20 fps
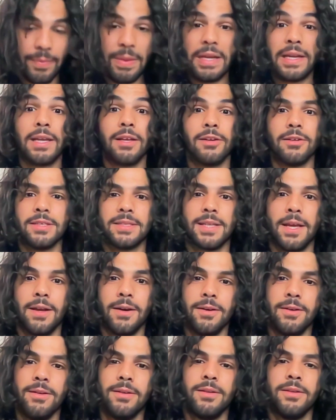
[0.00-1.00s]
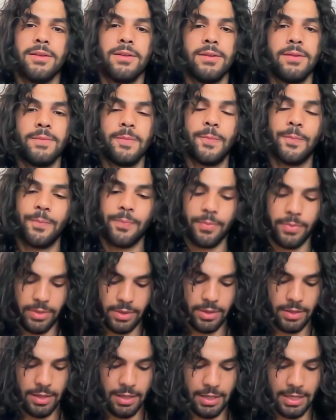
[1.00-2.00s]
the kilo sale
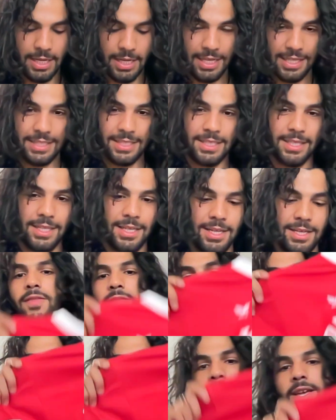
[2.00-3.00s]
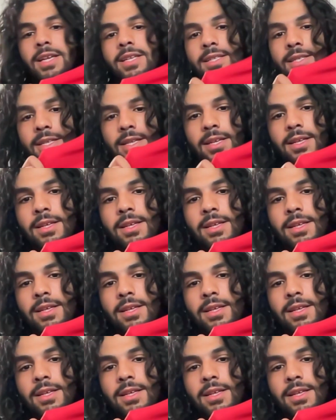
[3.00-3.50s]
is this.